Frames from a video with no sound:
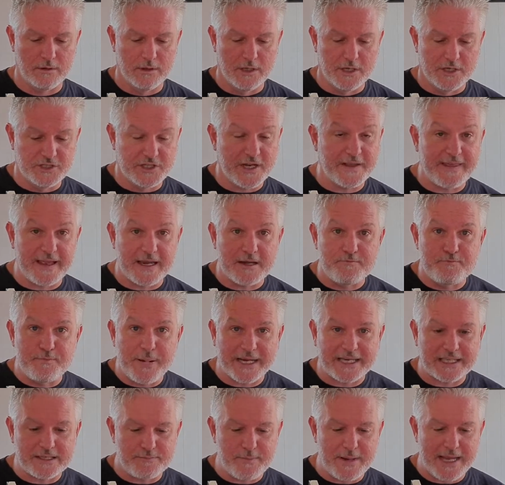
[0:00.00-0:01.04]
She then
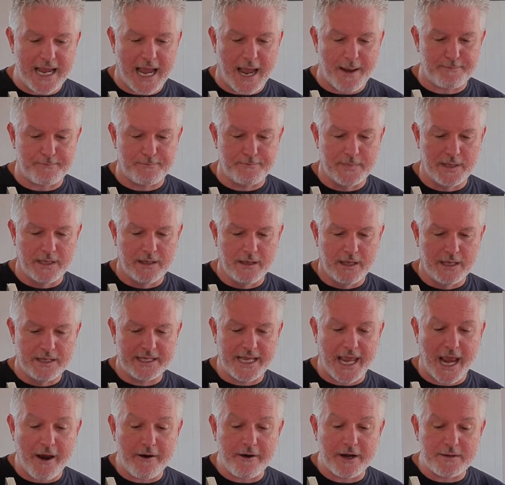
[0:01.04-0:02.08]
picked me up,
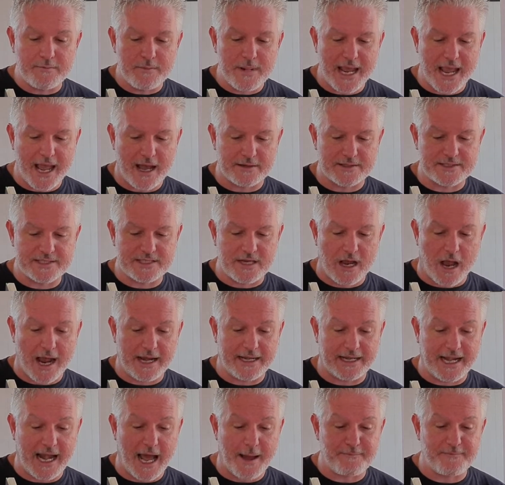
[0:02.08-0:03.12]
carried me outside
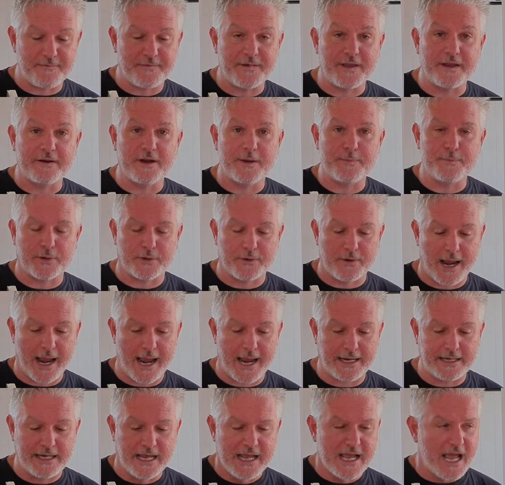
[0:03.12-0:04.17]
and up Ferry
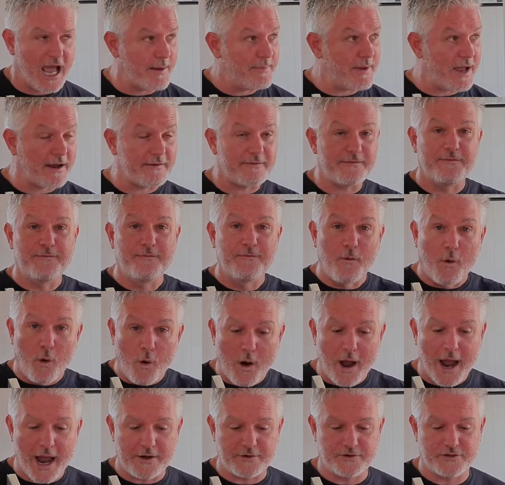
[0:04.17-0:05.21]
Parade about
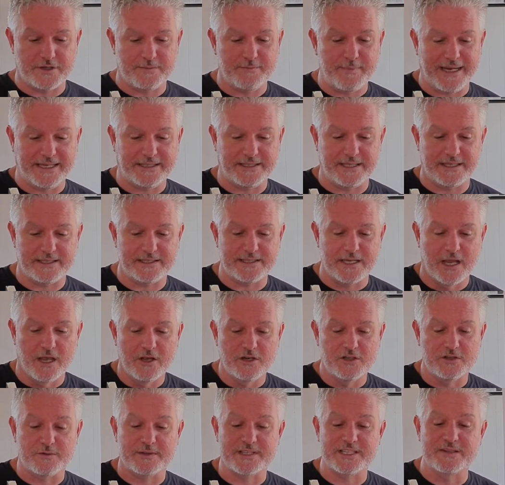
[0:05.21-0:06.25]
400 metres
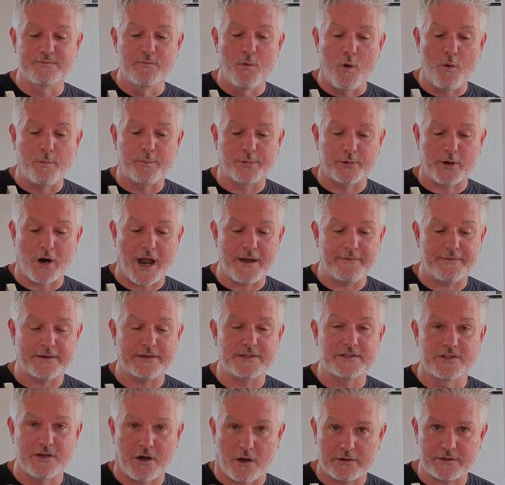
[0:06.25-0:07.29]
to a small
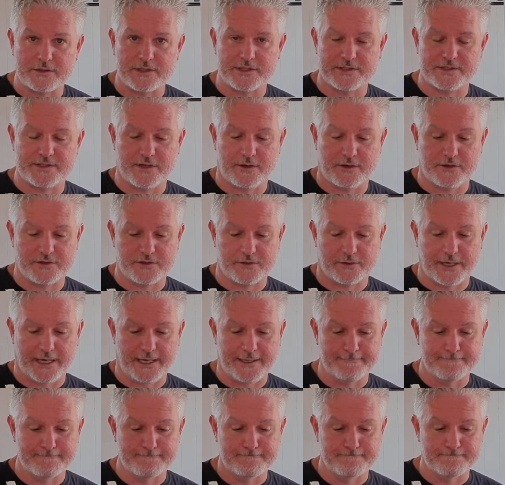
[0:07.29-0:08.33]
private doctor's surgery.
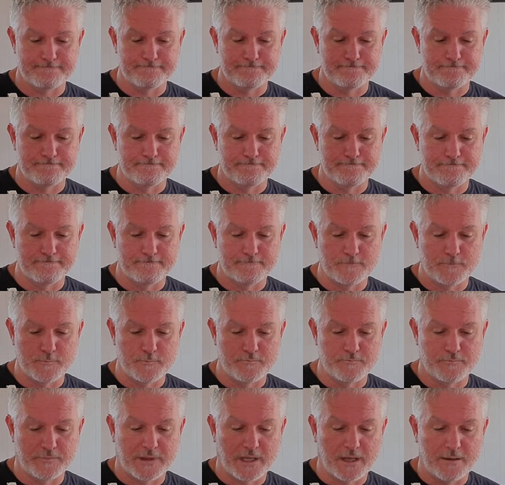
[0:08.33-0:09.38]

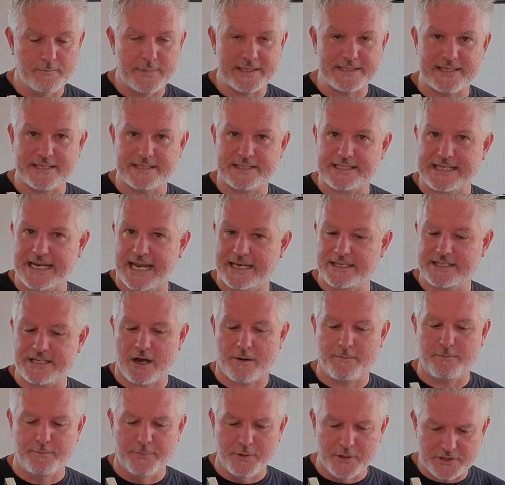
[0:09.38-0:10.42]
Mrs Tantal
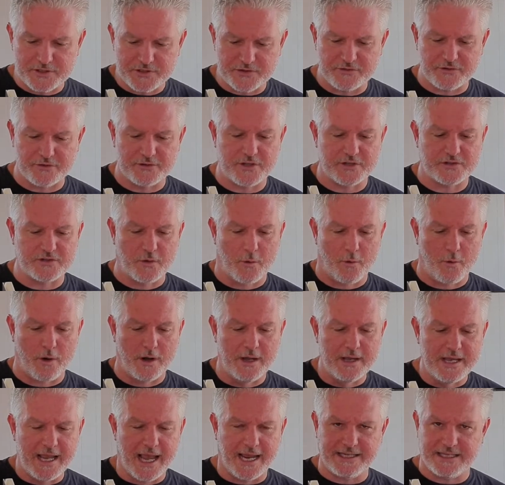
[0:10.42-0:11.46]
pushed through the
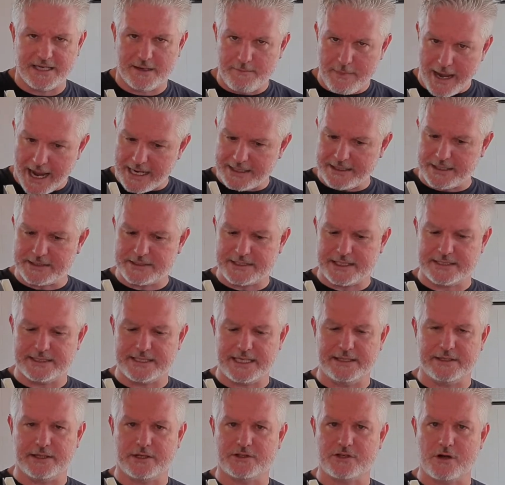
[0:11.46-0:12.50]
door and demanded to see
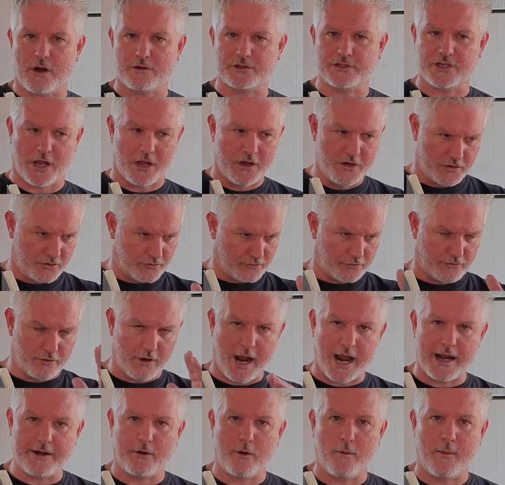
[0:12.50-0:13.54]
the doctor
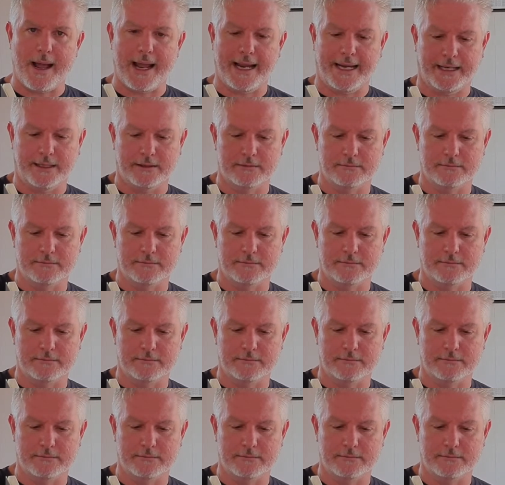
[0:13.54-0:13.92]
right away.